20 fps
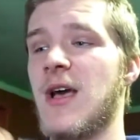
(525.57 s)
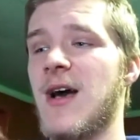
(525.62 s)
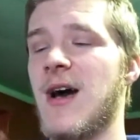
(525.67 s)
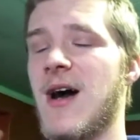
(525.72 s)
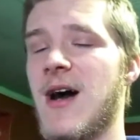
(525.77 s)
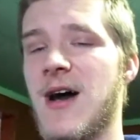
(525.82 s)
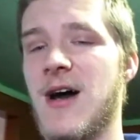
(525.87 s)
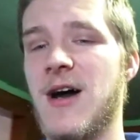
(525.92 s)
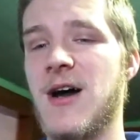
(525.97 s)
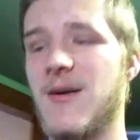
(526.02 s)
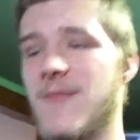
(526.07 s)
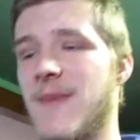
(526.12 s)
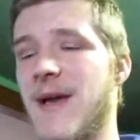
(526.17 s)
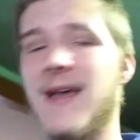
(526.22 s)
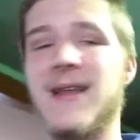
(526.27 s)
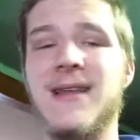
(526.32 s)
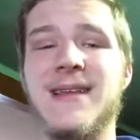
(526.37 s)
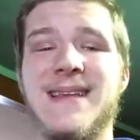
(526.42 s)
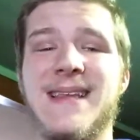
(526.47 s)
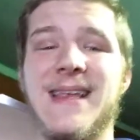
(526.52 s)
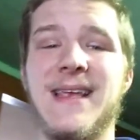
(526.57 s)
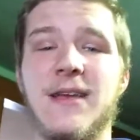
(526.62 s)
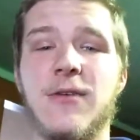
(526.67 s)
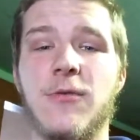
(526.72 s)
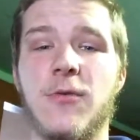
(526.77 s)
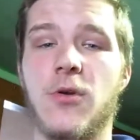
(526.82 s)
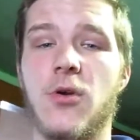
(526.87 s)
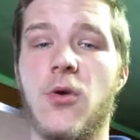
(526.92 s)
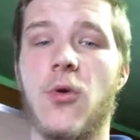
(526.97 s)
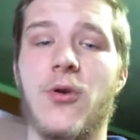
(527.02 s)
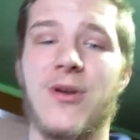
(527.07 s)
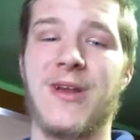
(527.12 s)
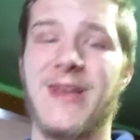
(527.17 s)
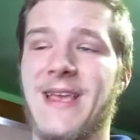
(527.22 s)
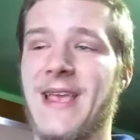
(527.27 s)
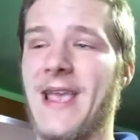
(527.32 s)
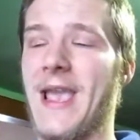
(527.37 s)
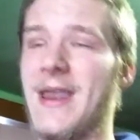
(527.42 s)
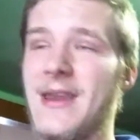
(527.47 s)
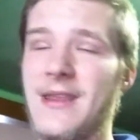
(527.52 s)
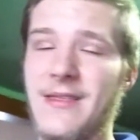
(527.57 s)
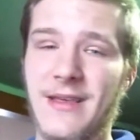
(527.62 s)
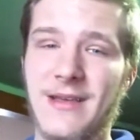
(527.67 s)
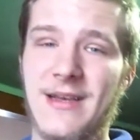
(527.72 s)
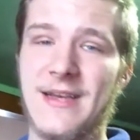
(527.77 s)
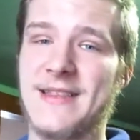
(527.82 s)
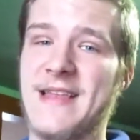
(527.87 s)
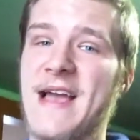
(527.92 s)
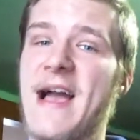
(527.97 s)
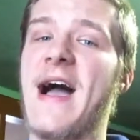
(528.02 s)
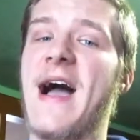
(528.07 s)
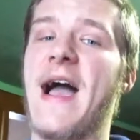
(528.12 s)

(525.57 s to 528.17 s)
um, editing, recording, anything like that,